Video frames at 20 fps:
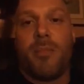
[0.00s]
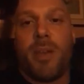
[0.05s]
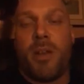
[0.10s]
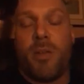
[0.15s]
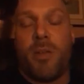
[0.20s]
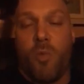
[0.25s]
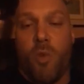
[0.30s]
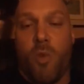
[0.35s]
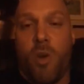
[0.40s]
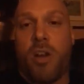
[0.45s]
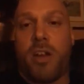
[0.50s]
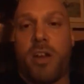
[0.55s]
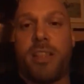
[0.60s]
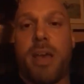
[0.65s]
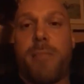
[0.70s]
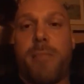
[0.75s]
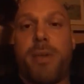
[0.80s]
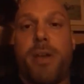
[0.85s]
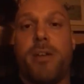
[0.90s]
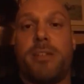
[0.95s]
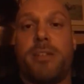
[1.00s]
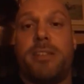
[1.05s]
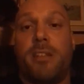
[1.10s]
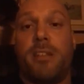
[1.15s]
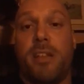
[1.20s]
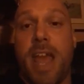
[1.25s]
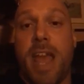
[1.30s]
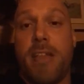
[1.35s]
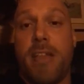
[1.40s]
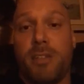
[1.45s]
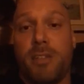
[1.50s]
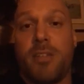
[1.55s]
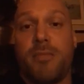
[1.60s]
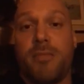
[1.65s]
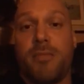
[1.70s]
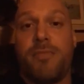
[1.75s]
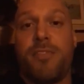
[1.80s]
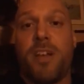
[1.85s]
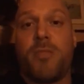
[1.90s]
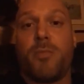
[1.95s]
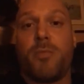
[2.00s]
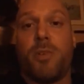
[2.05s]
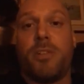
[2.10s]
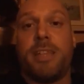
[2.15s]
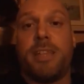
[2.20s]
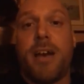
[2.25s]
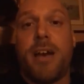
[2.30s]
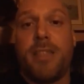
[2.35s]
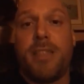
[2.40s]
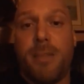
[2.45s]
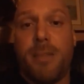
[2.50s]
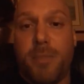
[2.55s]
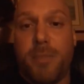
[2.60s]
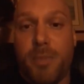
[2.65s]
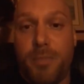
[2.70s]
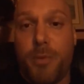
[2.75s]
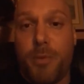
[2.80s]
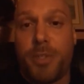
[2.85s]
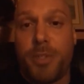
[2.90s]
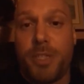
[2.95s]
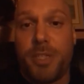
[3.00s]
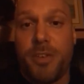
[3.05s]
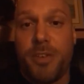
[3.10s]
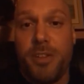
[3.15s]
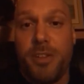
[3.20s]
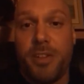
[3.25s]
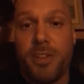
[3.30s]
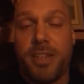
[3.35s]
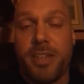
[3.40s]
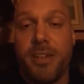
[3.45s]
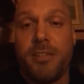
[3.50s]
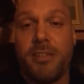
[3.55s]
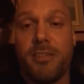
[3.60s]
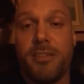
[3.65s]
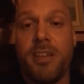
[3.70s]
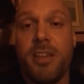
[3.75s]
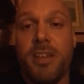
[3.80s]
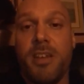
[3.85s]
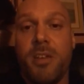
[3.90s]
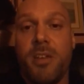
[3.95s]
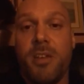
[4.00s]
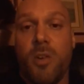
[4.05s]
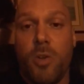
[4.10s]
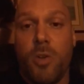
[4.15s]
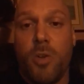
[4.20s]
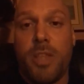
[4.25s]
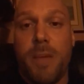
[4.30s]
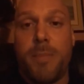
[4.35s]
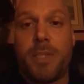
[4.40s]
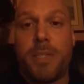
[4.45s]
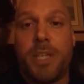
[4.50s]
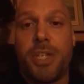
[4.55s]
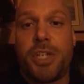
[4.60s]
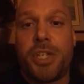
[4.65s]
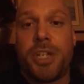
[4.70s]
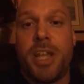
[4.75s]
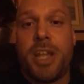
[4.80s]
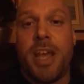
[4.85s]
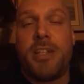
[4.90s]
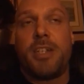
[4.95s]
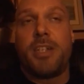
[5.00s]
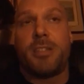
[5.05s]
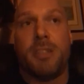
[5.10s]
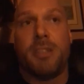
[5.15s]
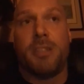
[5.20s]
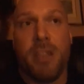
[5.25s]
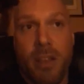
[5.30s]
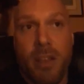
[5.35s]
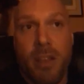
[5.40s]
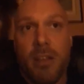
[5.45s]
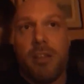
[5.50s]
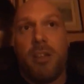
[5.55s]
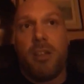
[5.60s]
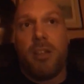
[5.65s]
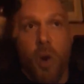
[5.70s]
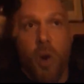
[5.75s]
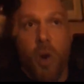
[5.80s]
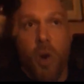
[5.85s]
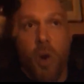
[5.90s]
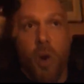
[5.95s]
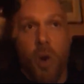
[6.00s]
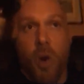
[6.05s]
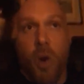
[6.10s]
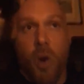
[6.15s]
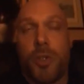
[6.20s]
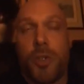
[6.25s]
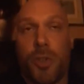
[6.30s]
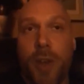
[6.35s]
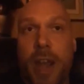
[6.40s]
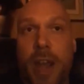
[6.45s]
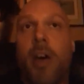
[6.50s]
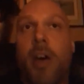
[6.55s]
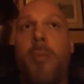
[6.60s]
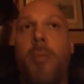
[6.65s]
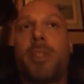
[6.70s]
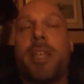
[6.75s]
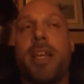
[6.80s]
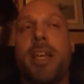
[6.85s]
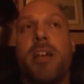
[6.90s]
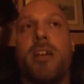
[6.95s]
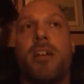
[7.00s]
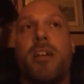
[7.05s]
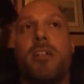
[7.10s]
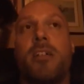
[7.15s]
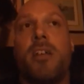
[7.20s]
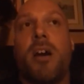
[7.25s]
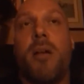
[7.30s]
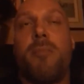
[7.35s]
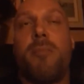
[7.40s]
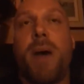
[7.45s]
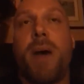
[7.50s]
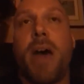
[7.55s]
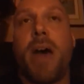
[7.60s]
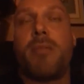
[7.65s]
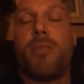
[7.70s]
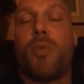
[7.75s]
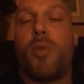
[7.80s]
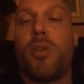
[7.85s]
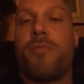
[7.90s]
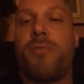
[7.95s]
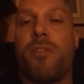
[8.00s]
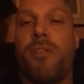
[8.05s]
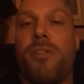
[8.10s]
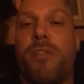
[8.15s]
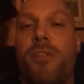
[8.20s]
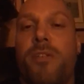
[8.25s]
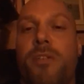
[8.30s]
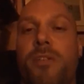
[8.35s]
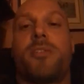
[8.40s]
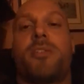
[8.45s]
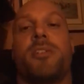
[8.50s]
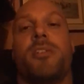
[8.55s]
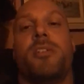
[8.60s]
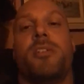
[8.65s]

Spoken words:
and work on that because their handles in front will allow them to posteriorly tilt, hold that position, and just go stride, almost like a paddleboard for swimmers.